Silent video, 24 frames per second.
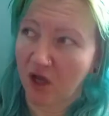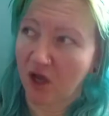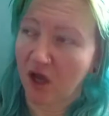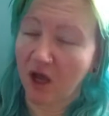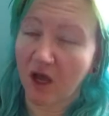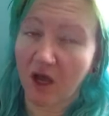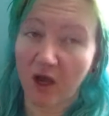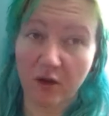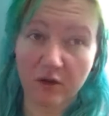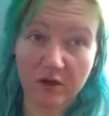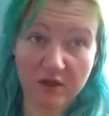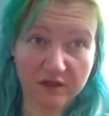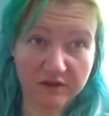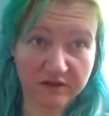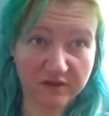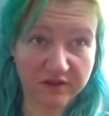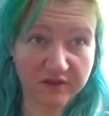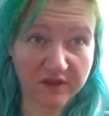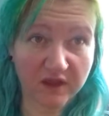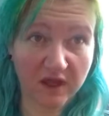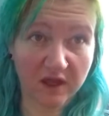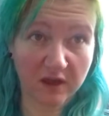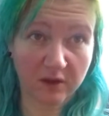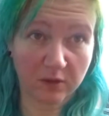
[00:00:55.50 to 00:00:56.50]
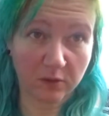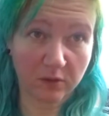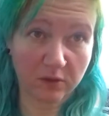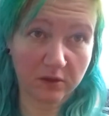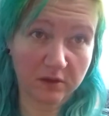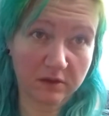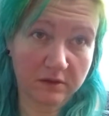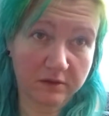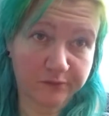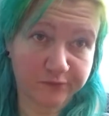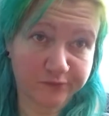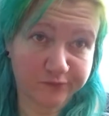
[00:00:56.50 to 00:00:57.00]
Holier than thou.
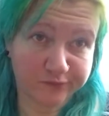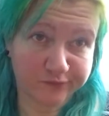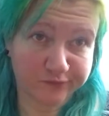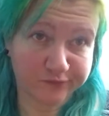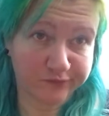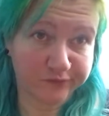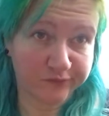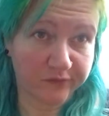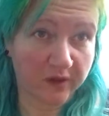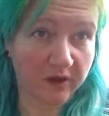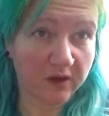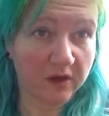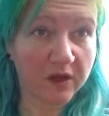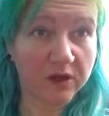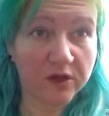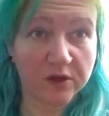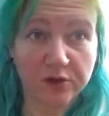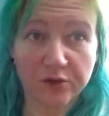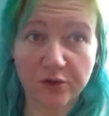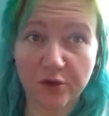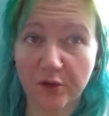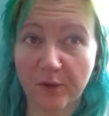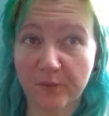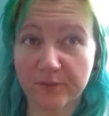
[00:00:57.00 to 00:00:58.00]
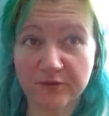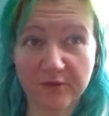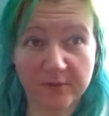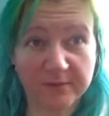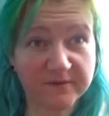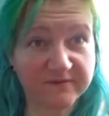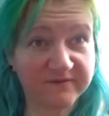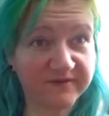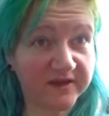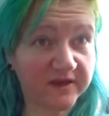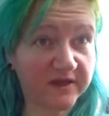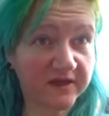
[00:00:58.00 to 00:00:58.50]
You're not a
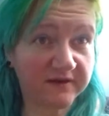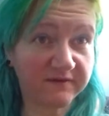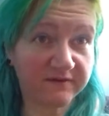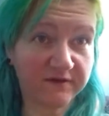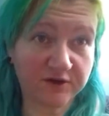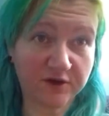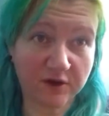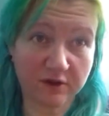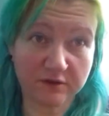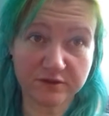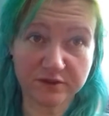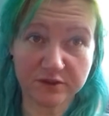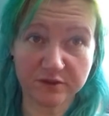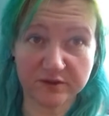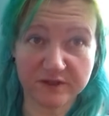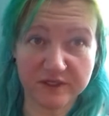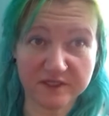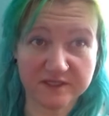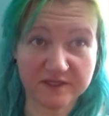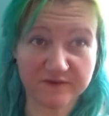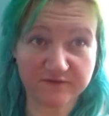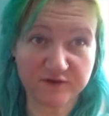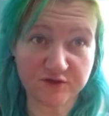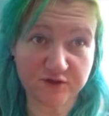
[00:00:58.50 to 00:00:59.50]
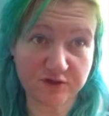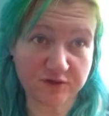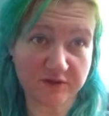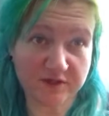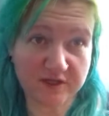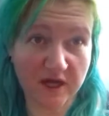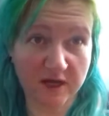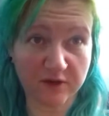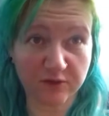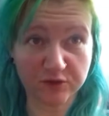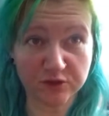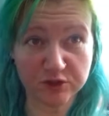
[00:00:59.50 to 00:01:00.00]
proper vegan if you don't do this, if you do
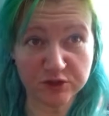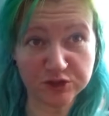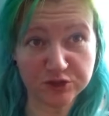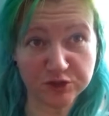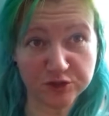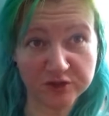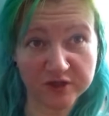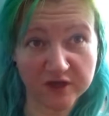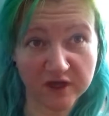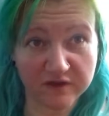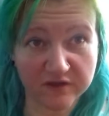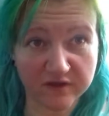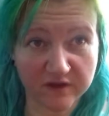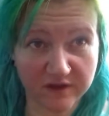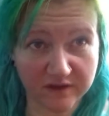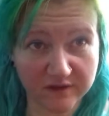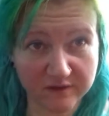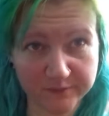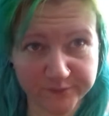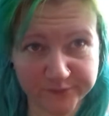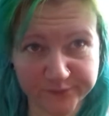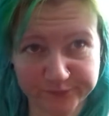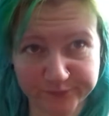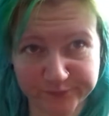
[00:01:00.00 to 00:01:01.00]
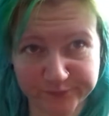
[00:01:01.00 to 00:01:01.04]
that, or you do the other.